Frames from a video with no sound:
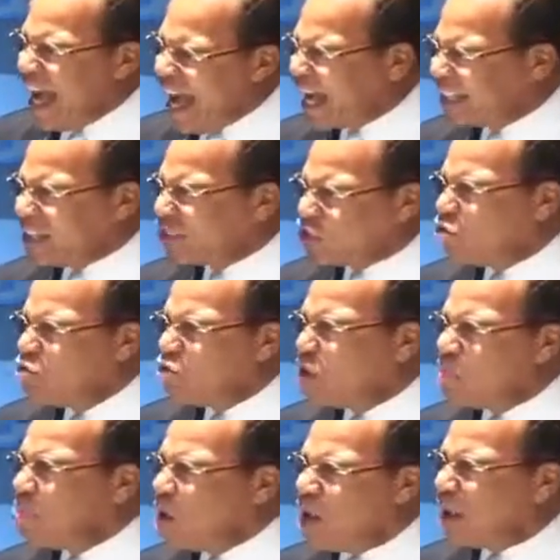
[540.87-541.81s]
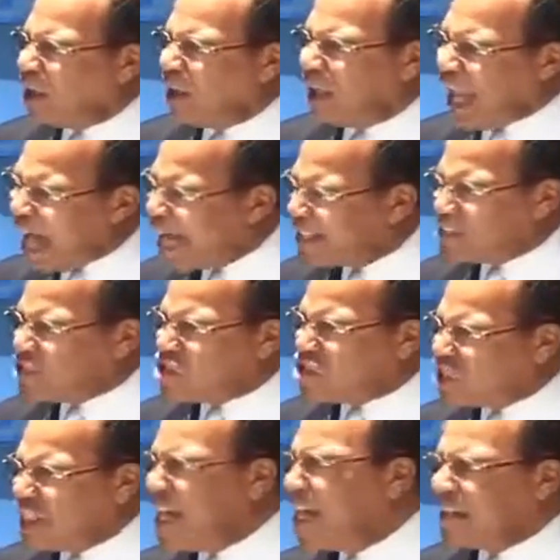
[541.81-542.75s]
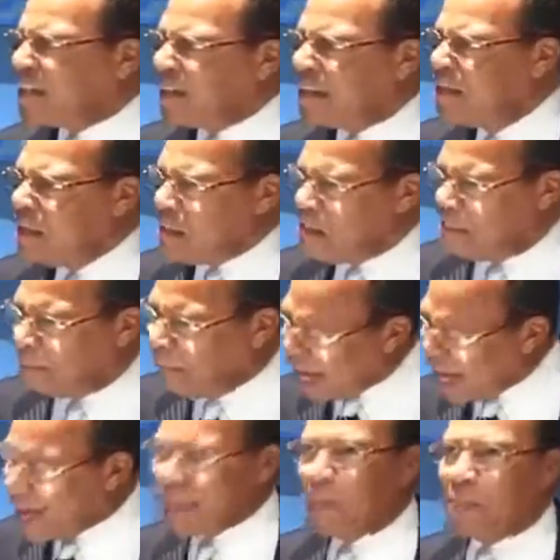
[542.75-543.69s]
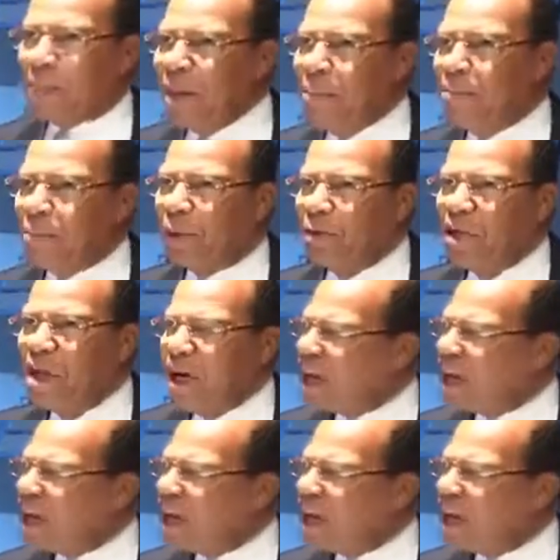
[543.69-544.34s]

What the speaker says: attitude among light-skinned black people